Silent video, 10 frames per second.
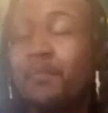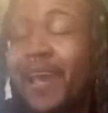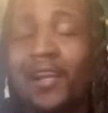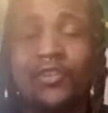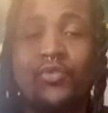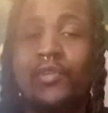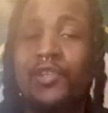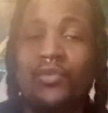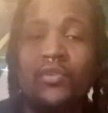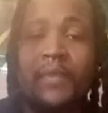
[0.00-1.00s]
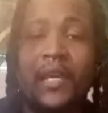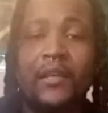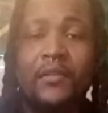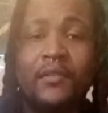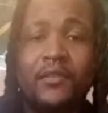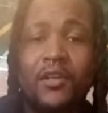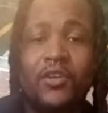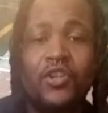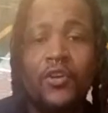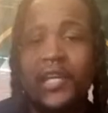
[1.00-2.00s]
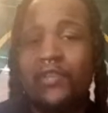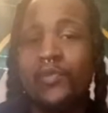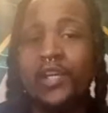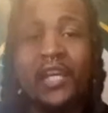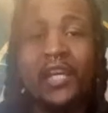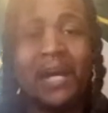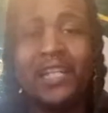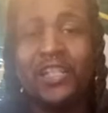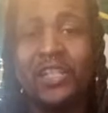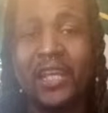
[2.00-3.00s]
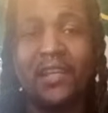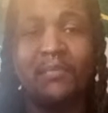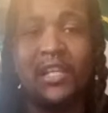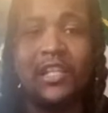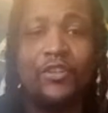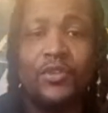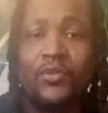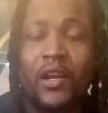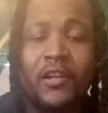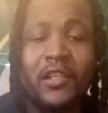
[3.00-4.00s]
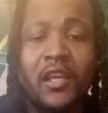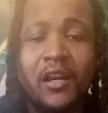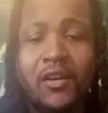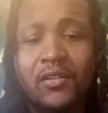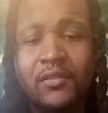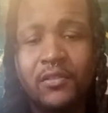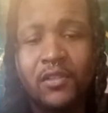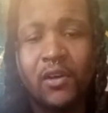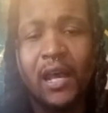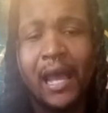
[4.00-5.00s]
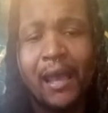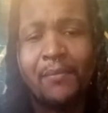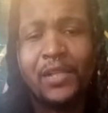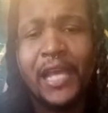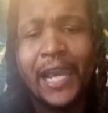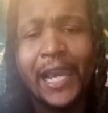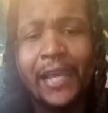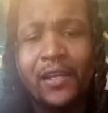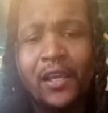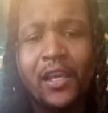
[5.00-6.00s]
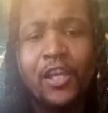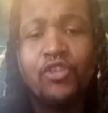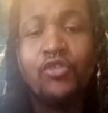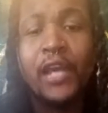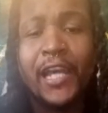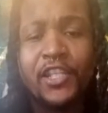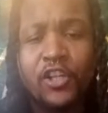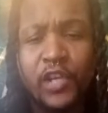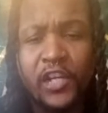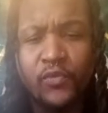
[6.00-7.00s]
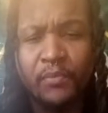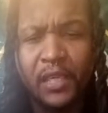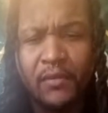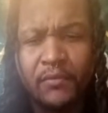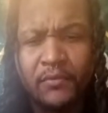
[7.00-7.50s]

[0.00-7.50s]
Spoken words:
Packer through and through, man. So, getting rid of him, I just think it'll be a little too early, y'all. So I'm glad you guys agreeing with me.